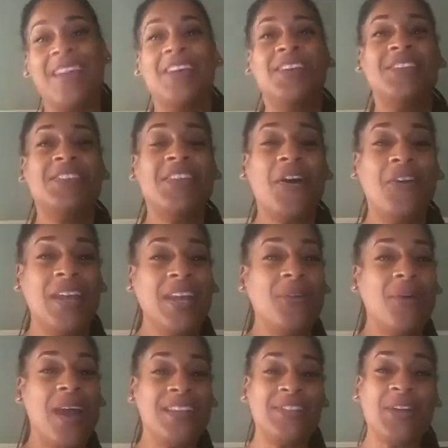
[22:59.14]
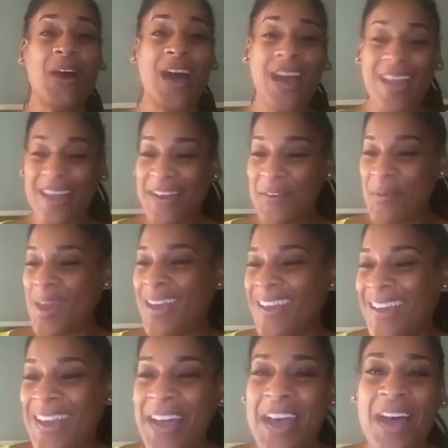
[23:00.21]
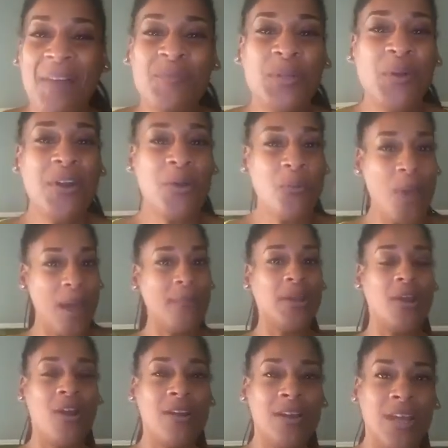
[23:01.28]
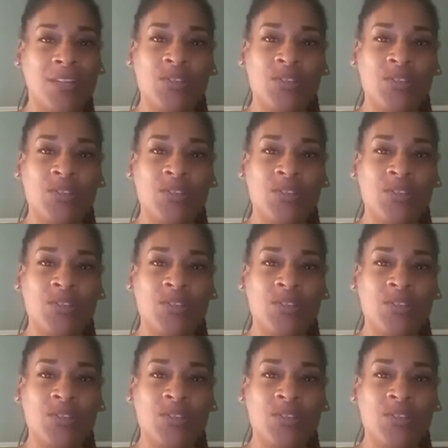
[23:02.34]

So anyway, so I'm doing a webinar next